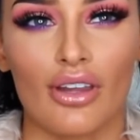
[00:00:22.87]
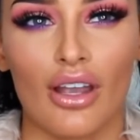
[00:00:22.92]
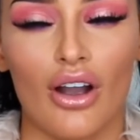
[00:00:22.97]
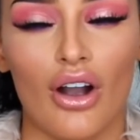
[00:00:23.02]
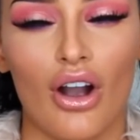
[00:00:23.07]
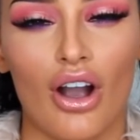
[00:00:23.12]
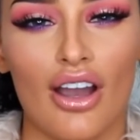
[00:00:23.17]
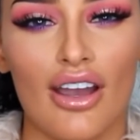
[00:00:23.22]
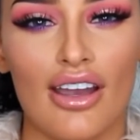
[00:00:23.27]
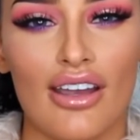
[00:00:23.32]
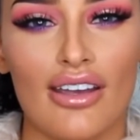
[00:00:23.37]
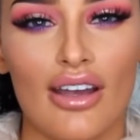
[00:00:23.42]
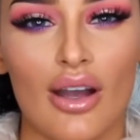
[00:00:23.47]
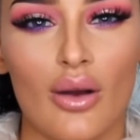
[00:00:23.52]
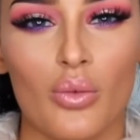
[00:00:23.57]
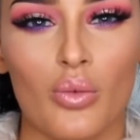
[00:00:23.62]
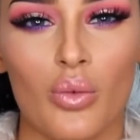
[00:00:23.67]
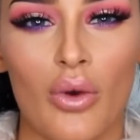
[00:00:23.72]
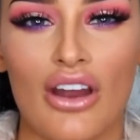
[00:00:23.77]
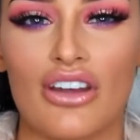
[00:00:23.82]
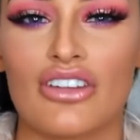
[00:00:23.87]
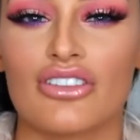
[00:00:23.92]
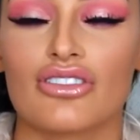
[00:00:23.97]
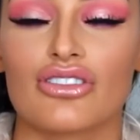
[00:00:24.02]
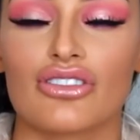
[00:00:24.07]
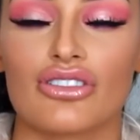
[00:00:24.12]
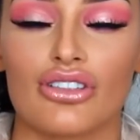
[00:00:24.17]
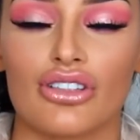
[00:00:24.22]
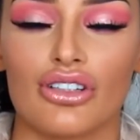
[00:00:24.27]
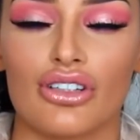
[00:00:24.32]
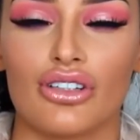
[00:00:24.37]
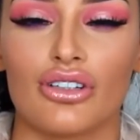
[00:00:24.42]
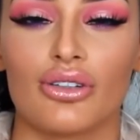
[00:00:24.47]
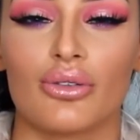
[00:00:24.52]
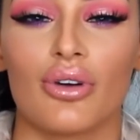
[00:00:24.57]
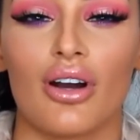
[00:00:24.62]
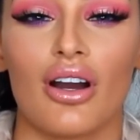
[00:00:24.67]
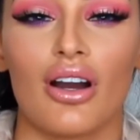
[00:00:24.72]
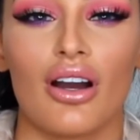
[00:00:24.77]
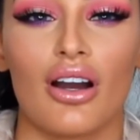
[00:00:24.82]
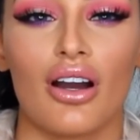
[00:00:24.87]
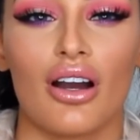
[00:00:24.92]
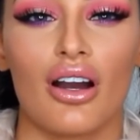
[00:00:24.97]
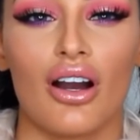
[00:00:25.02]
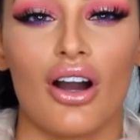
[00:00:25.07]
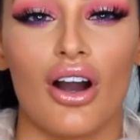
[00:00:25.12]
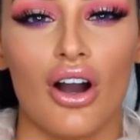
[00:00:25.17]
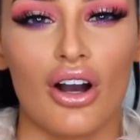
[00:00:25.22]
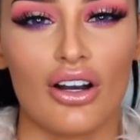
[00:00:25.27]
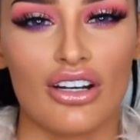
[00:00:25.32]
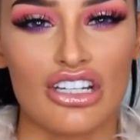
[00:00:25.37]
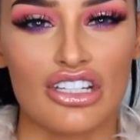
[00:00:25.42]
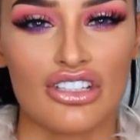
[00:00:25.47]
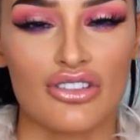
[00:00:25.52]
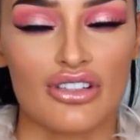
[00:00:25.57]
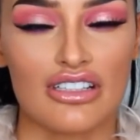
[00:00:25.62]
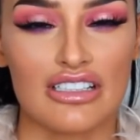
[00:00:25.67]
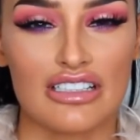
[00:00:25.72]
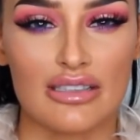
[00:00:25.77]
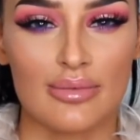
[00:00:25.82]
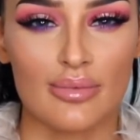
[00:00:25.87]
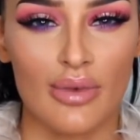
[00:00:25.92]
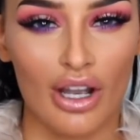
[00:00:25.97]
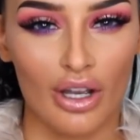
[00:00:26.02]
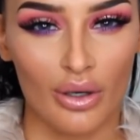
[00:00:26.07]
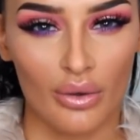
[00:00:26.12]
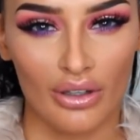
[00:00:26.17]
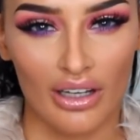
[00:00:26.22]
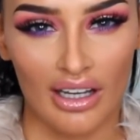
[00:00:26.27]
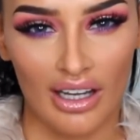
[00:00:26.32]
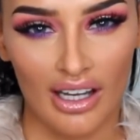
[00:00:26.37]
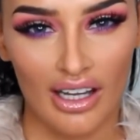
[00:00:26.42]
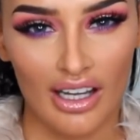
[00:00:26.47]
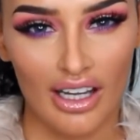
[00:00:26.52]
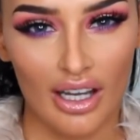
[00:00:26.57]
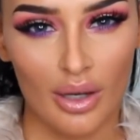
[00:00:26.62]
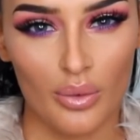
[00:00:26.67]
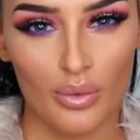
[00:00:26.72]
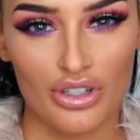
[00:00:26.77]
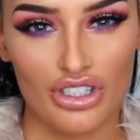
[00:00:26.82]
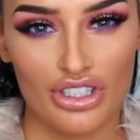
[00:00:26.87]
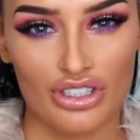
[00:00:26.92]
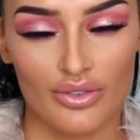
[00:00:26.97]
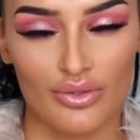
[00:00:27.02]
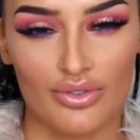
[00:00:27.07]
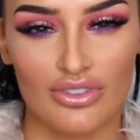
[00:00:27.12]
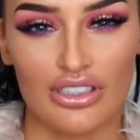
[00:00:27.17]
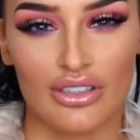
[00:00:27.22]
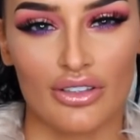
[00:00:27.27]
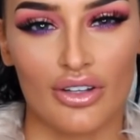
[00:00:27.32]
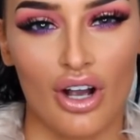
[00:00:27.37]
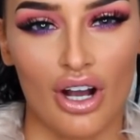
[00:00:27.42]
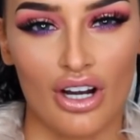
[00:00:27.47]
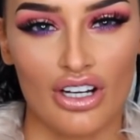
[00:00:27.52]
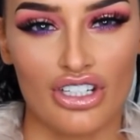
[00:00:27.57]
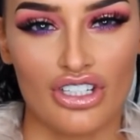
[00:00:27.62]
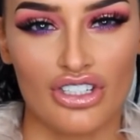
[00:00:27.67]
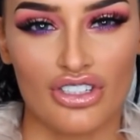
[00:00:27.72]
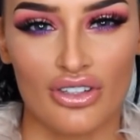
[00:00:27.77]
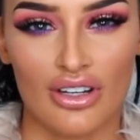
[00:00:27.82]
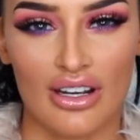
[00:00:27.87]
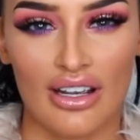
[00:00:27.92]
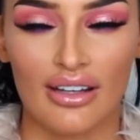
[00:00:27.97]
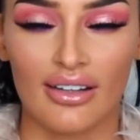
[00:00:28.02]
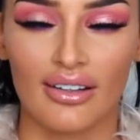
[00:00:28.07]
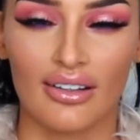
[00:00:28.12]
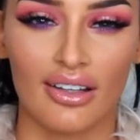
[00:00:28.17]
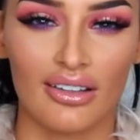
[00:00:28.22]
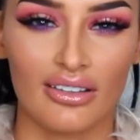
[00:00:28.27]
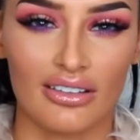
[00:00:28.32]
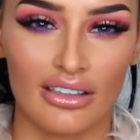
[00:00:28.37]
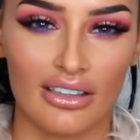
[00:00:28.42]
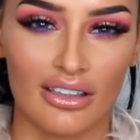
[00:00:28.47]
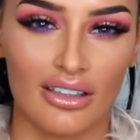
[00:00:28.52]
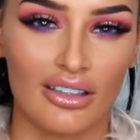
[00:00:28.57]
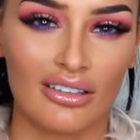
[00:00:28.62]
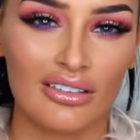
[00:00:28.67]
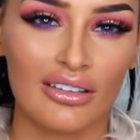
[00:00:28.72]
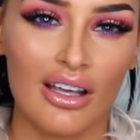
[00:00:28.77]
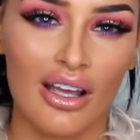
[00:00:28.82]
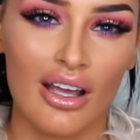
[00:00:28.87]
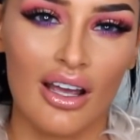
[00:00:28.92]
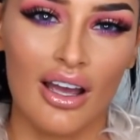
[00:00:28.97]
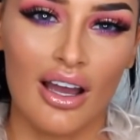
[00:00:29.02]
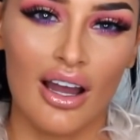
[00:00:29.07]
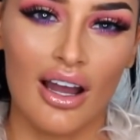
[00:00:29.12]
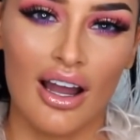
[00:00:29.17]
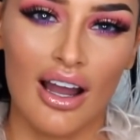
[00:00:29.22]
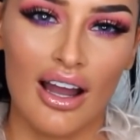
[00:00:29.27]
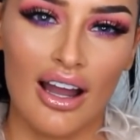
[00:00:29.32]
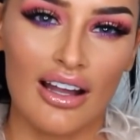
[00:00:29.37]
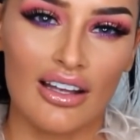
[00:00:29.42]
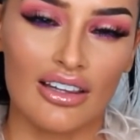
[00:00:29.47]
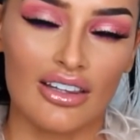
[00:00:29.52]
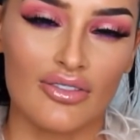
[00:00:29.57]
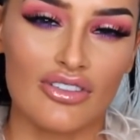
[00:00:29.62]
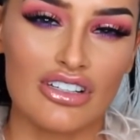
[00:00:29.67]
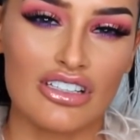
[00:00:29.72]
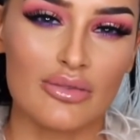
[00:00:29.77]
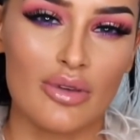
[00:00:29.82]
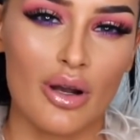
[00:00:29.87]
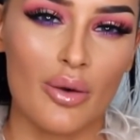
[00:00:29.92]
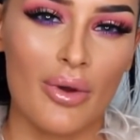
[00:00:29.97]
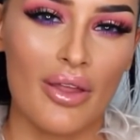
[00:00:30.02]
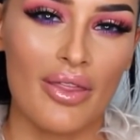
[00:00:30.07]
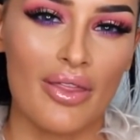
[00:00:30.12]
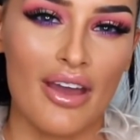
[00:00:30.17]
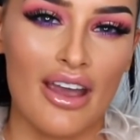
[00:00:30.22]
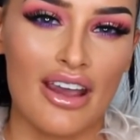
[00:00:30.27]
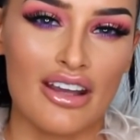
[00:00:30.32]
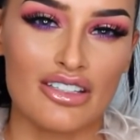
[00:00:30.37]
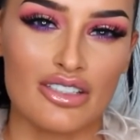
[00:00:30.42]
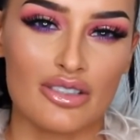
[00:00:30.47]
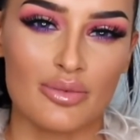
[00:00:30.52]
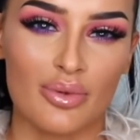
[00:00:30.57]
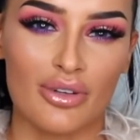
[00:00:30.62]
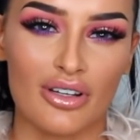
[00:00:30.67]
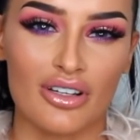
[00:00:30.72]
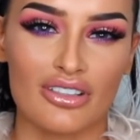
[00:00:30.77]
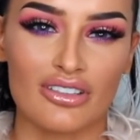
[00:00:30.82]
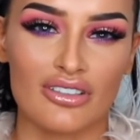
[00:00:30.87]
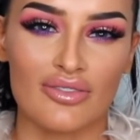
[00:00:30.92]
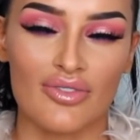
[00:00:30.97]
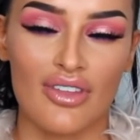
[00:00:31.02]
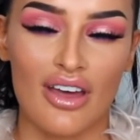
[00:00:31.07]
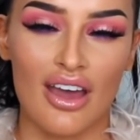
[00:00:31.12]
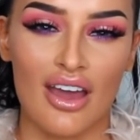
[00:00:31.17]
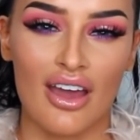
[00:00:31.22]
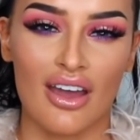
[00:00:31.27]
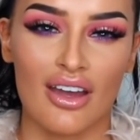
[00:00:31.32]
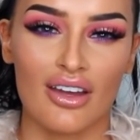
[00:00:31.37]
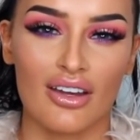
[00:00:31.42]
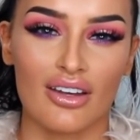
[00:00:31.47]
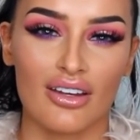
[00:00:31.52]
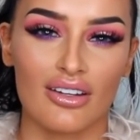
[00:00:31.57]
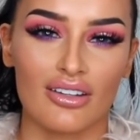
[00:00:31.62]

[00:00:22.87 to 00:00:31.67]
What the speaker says: I went to Harley Street Smile Clinic, which is obviously on Harley Street in London. And the reason I went there is just because of they